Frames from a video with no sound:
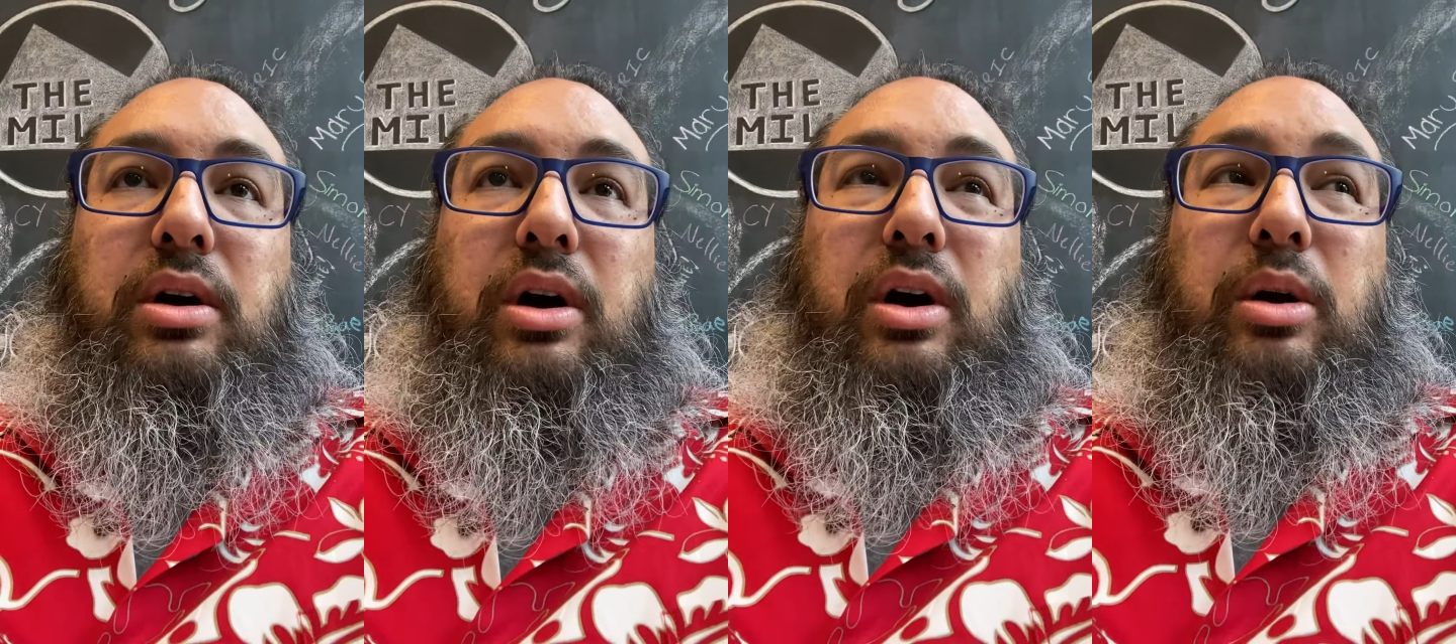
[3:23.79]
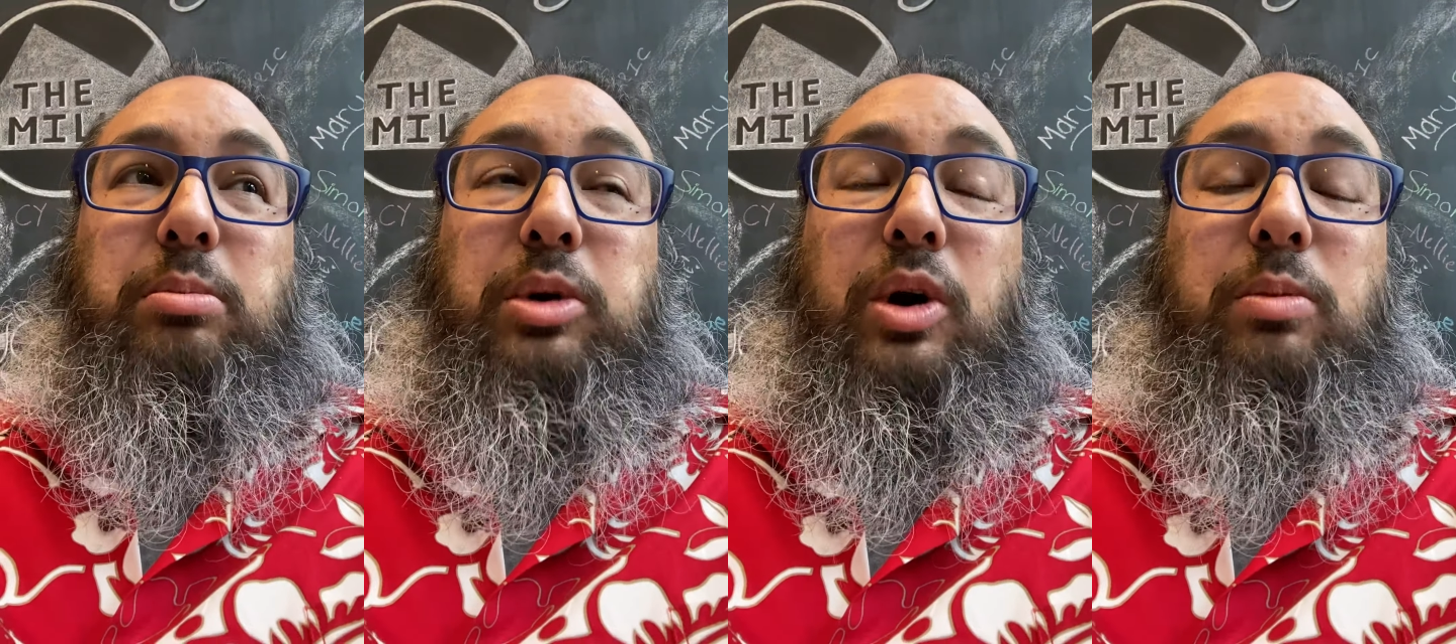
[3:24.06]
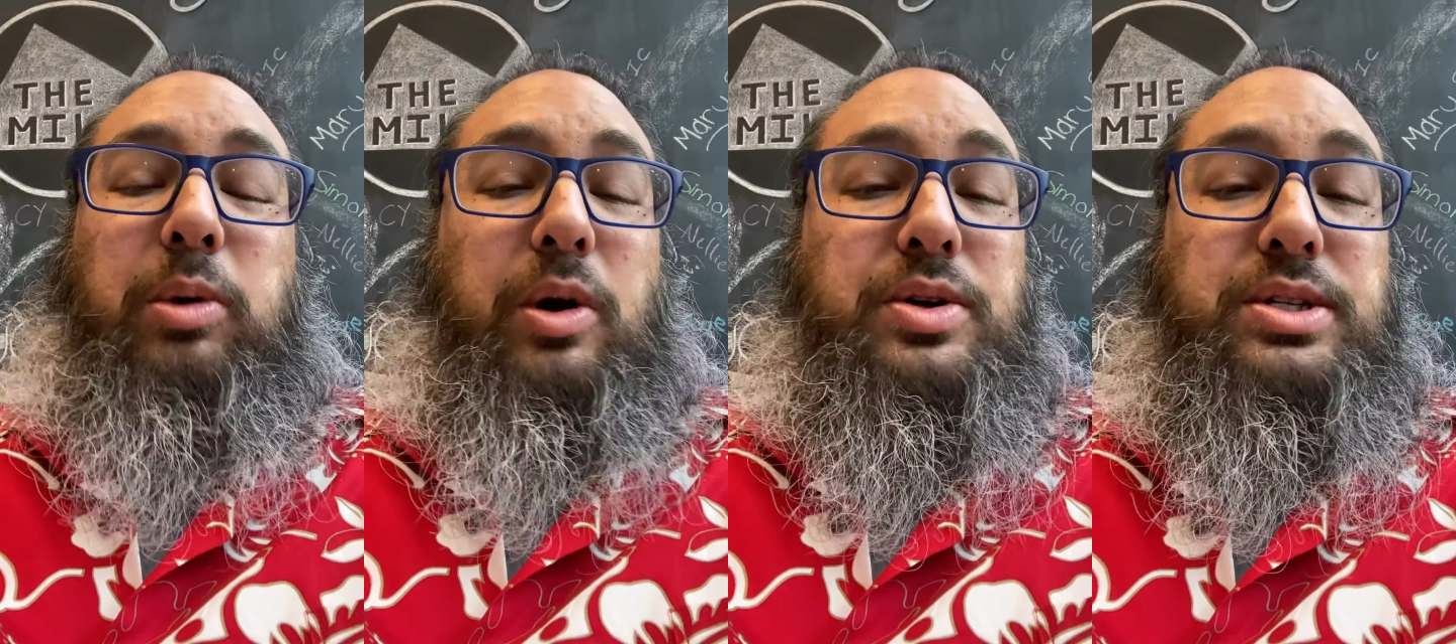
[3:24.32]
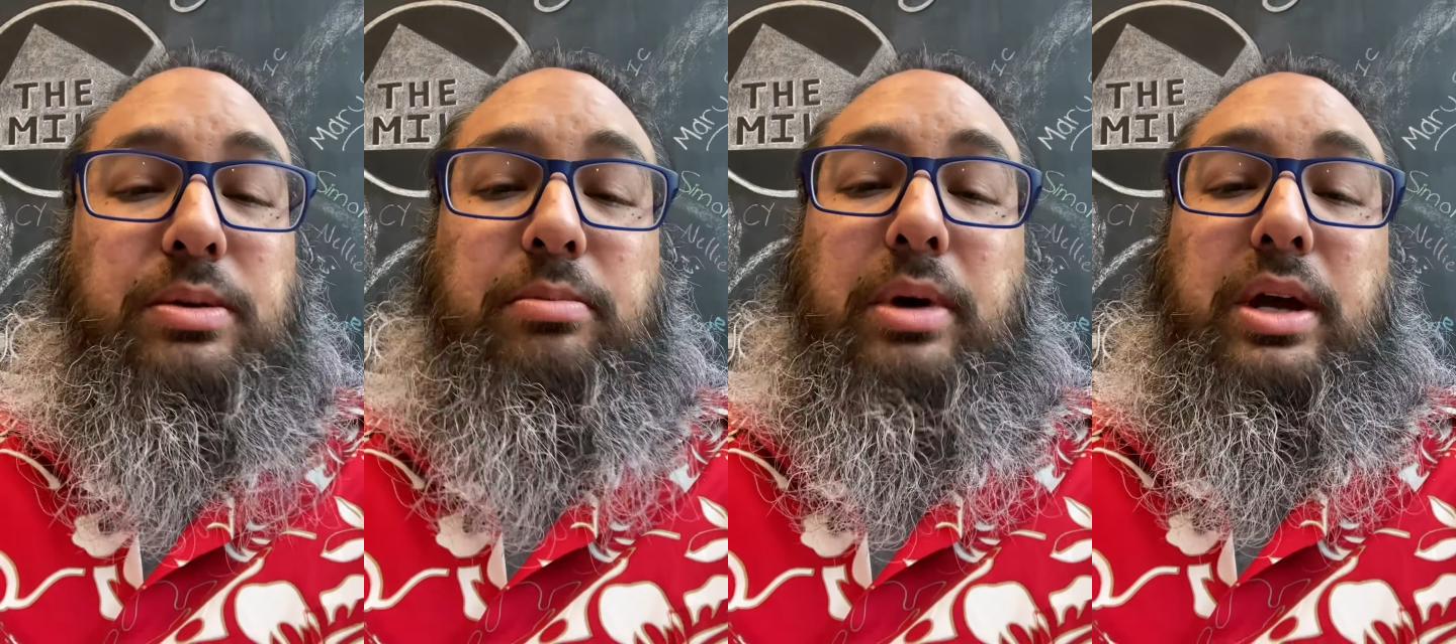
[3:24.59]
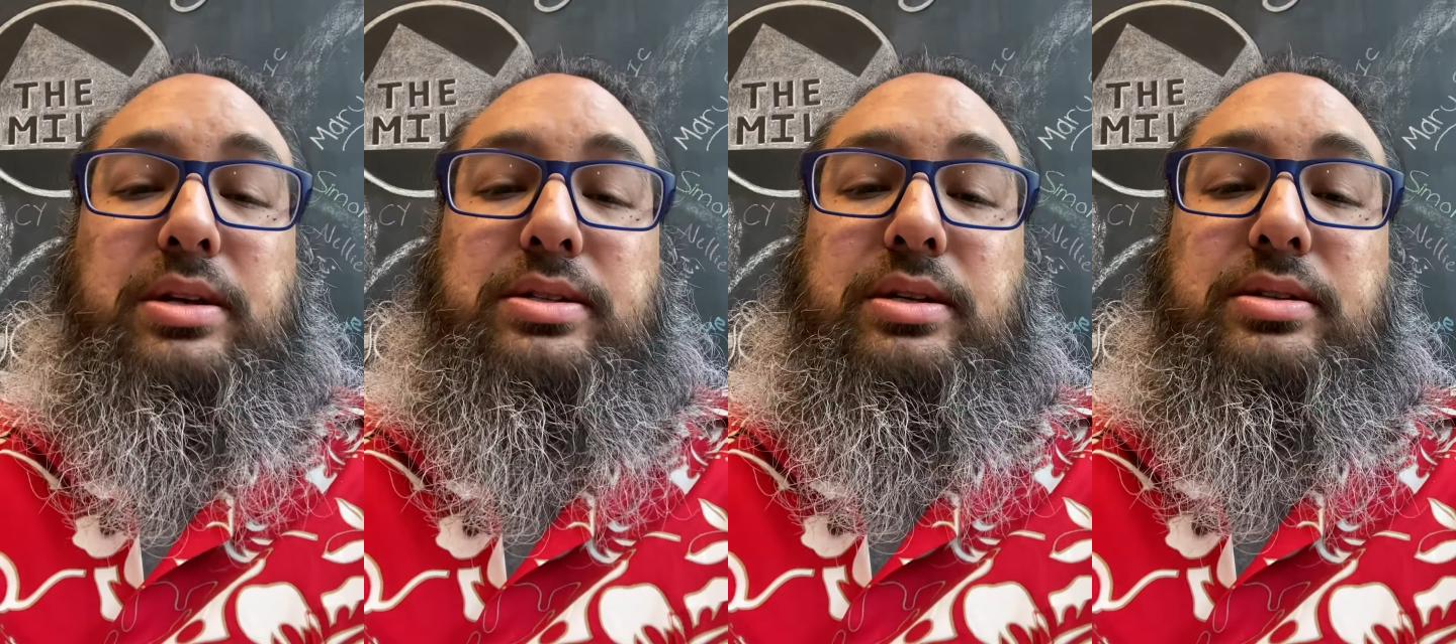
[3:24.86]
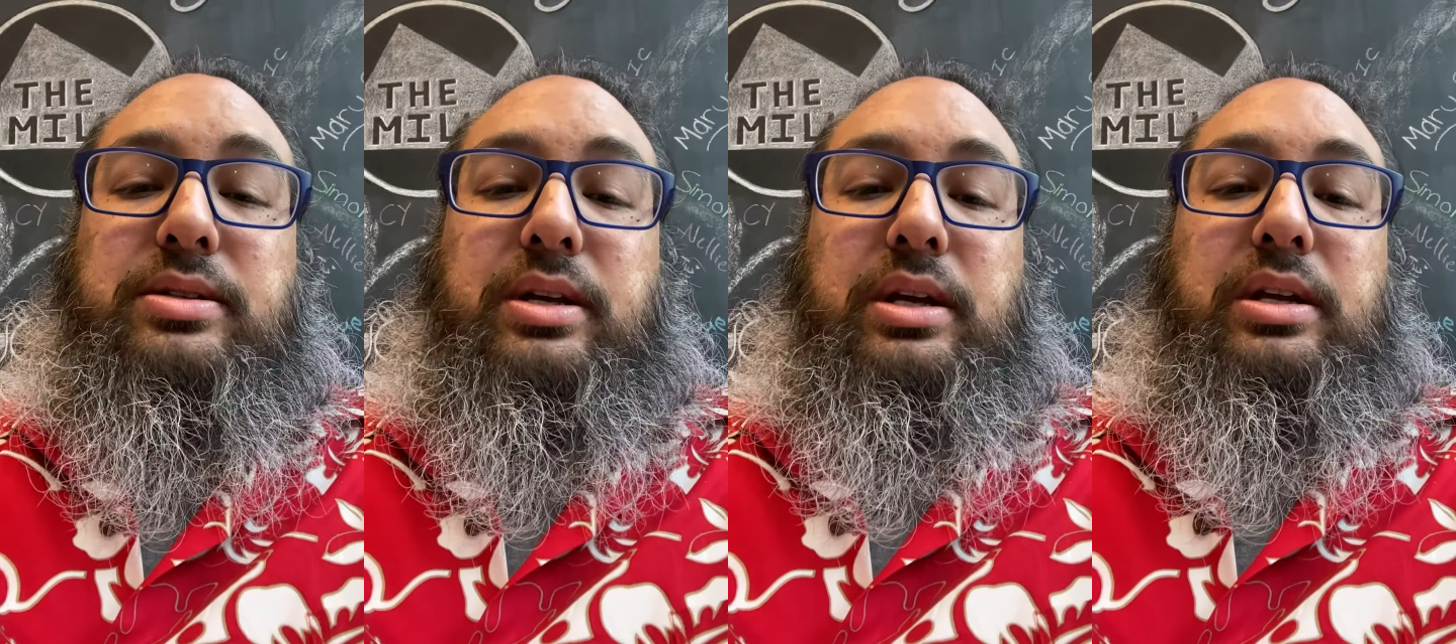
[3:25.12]
On a per person
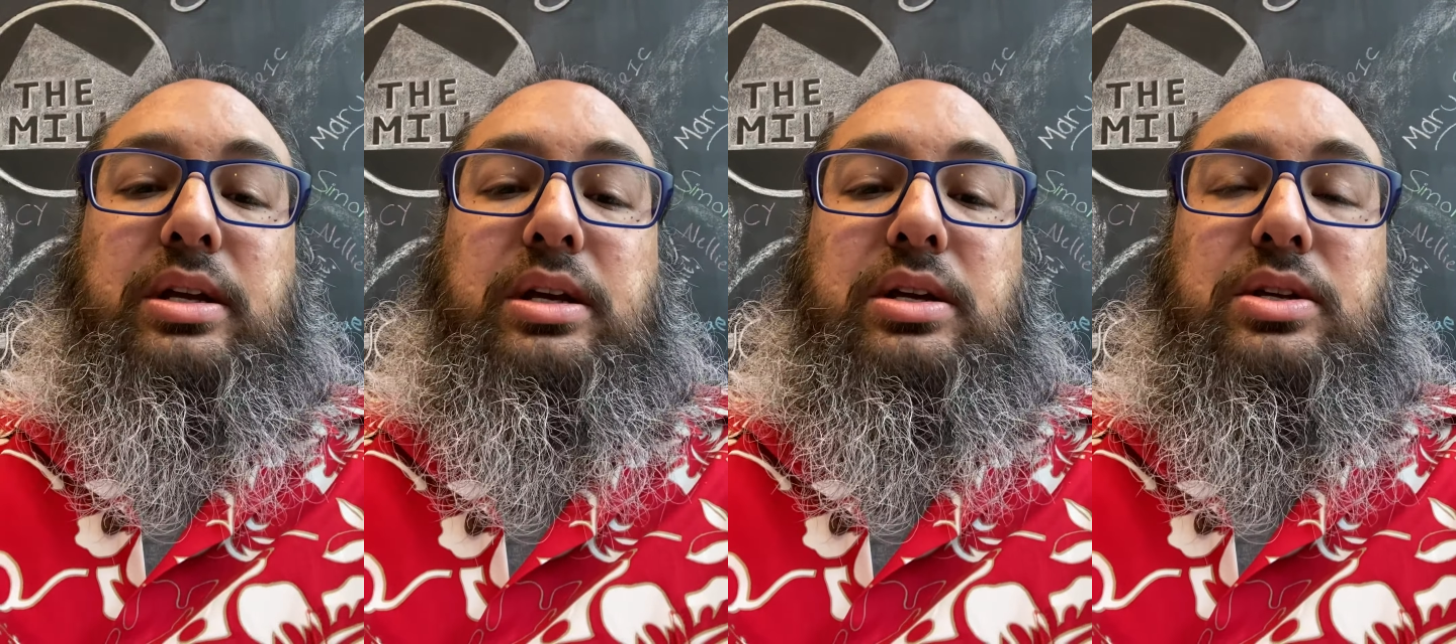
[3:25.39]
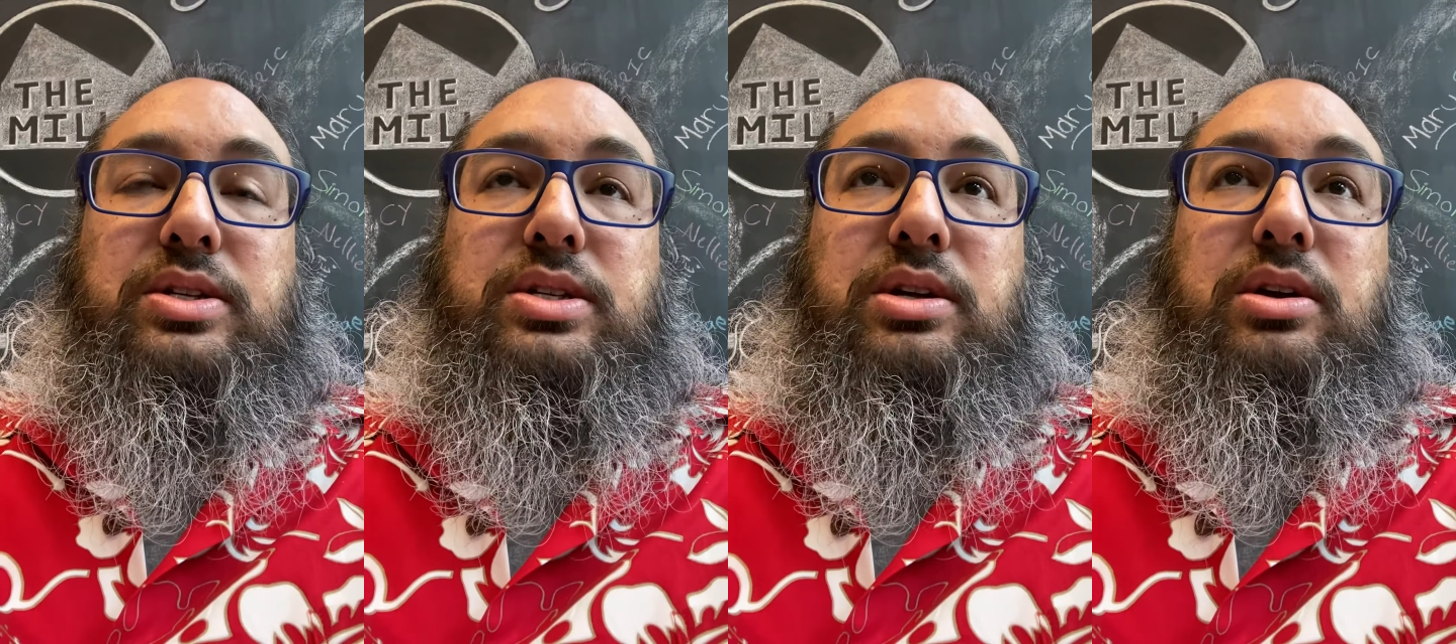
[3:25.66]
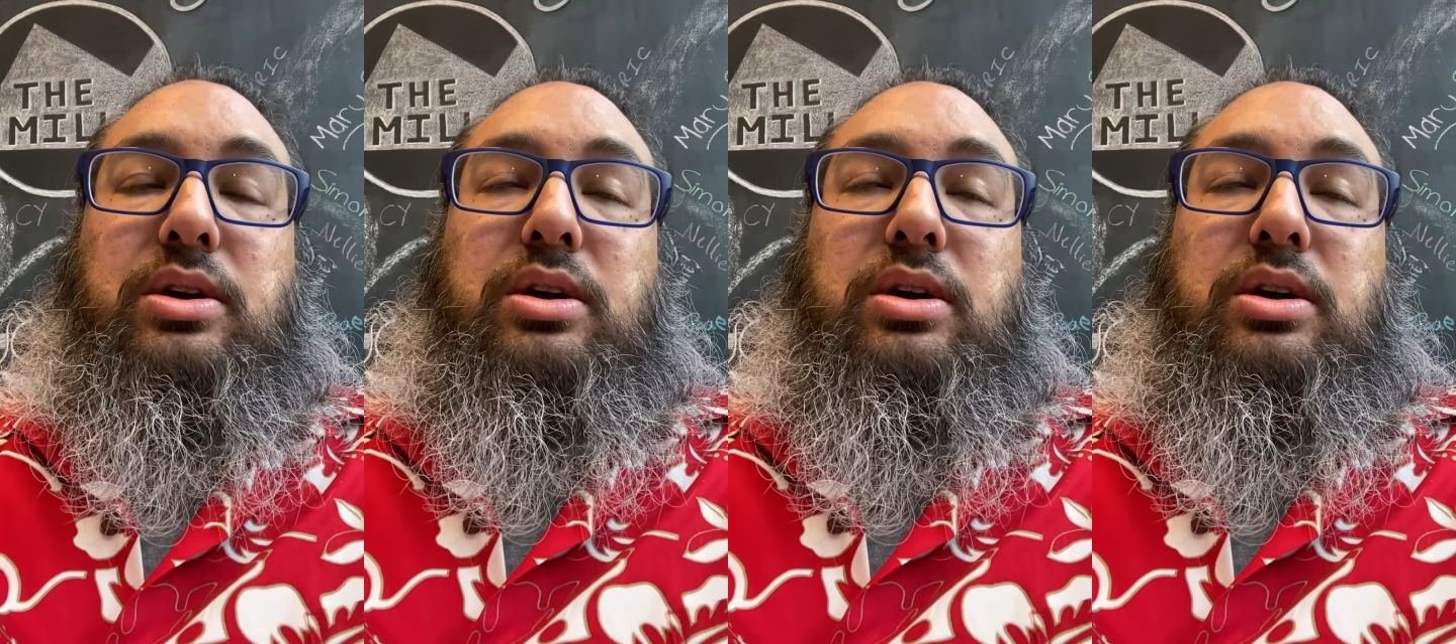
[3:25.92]
basis, it is